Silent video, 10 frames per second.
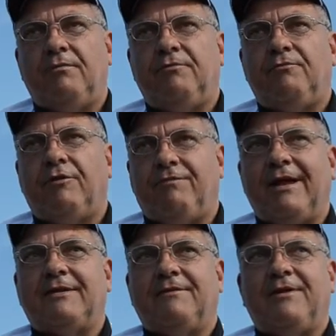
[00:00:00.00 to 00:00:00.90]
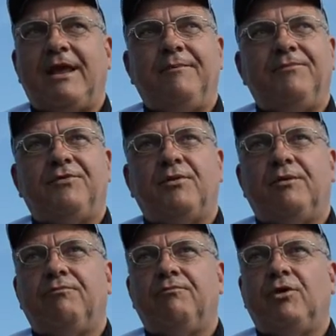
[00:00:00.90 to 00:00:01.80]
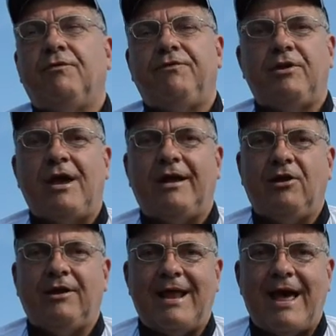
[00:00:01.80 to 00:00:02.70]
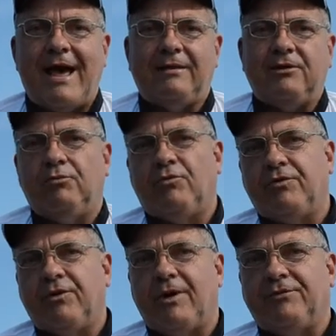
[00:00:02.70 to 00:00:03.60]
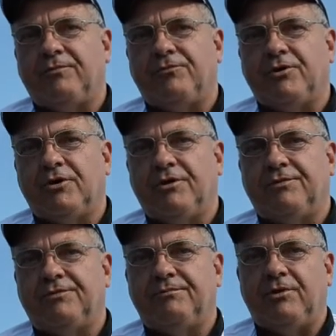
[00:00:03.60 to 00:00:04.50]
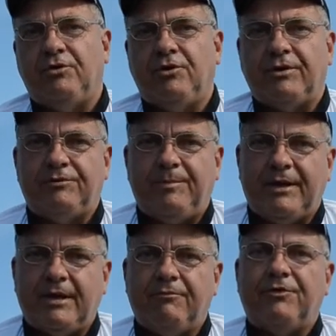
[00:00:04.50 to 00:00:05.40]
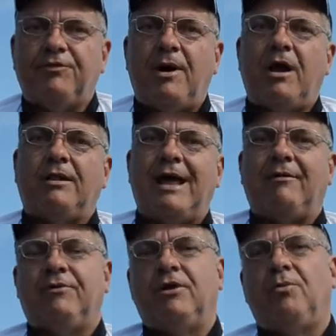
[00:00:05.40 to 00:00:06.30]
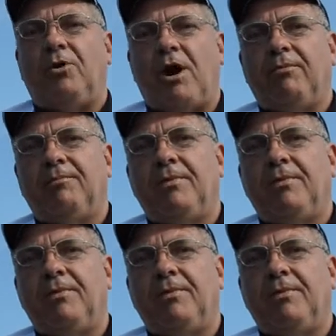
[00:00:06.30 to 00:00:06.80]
reflective tape, so that if you're out here at night, you want to throw out some jugs, you can pick it up with a spotlight with no problem.